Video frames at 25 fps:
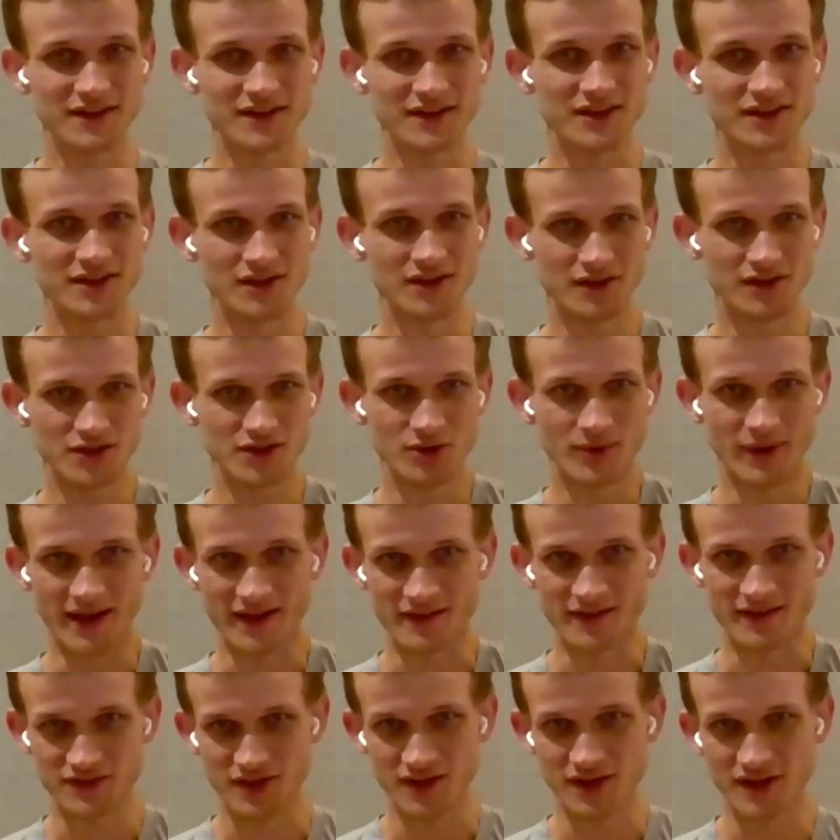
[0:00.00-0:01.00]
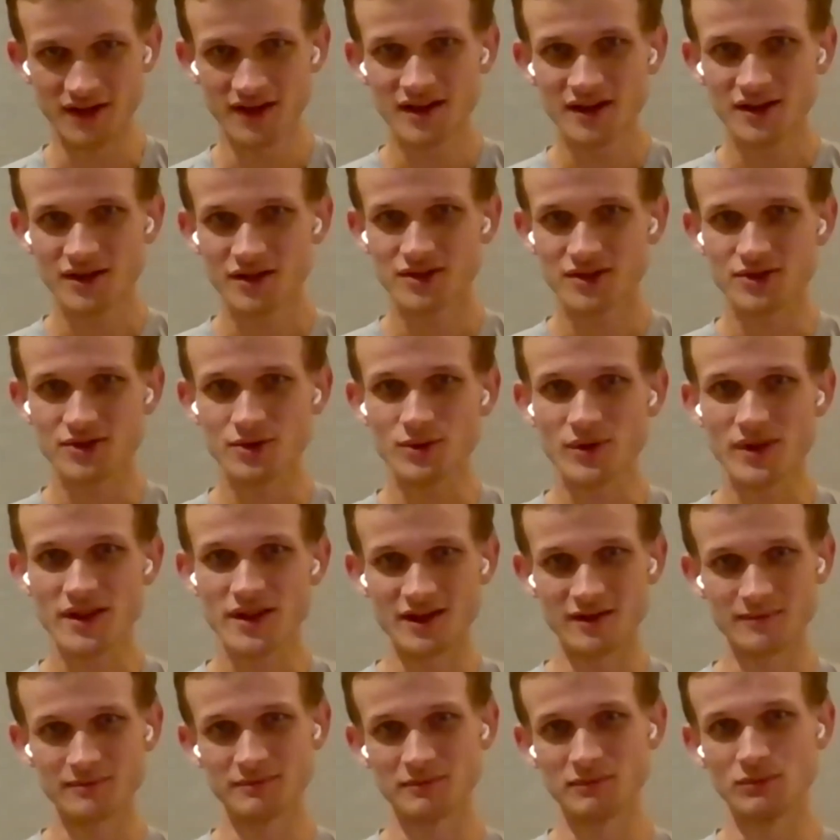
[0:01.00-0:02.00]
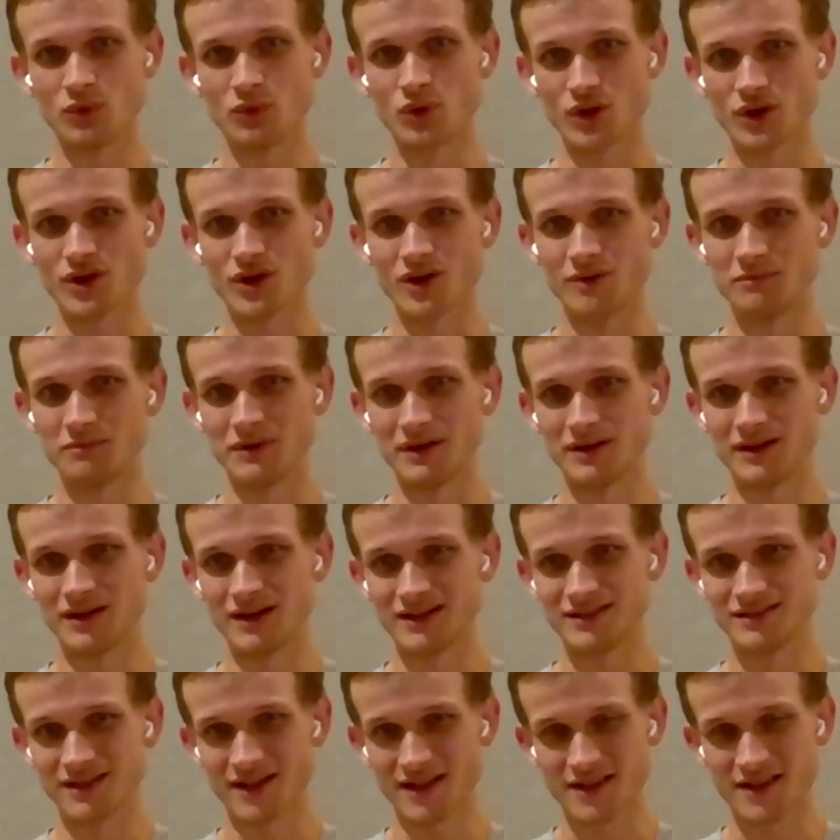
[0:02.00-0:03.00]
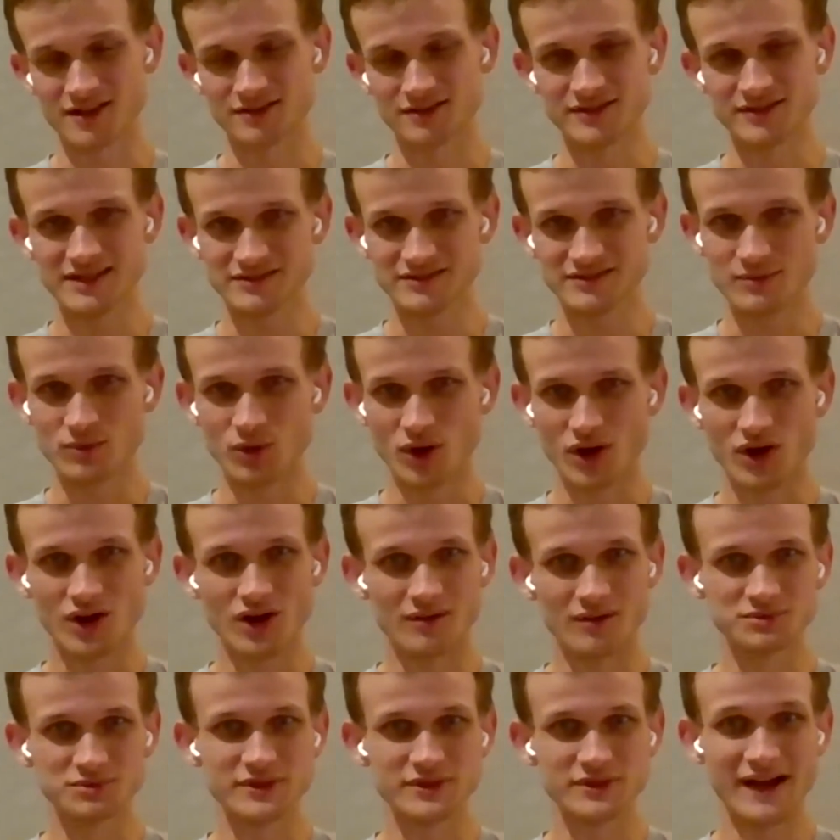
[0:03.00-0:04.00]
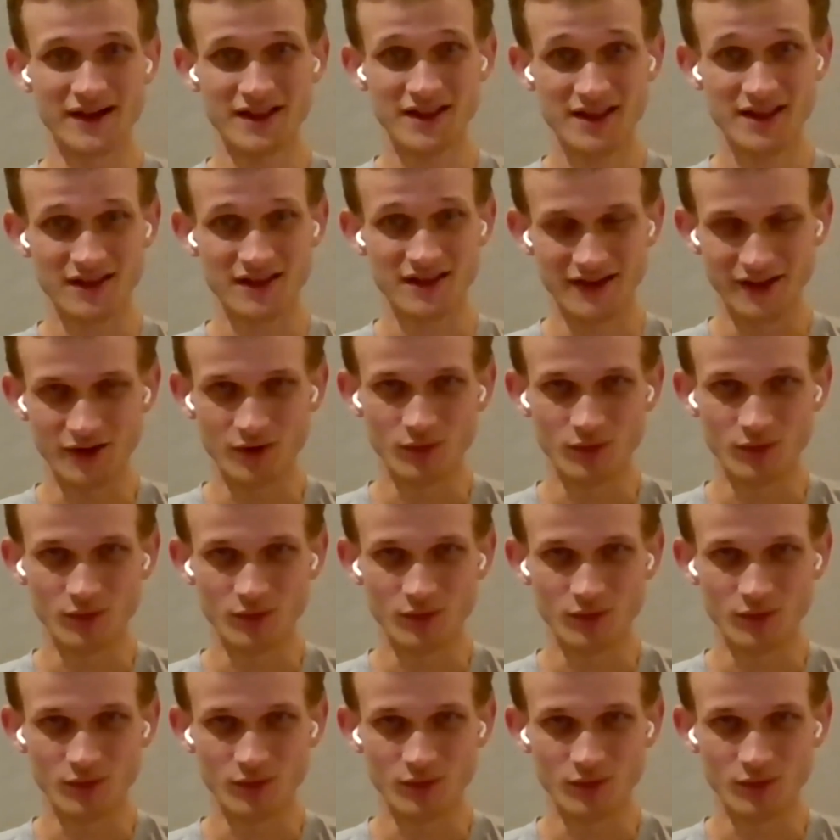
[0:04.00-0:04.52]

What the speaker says: you have to do some more slightly more complex